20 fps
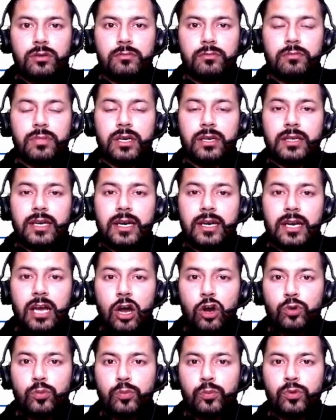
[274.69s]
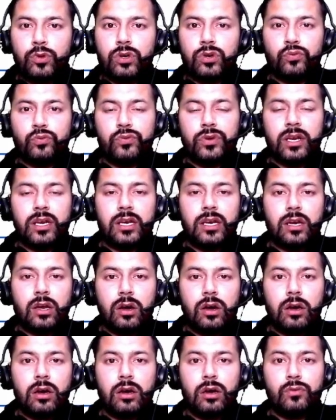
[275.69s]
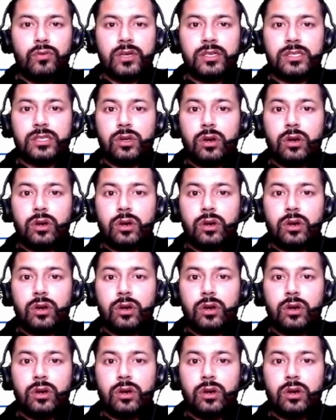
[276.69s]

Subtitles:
but that output was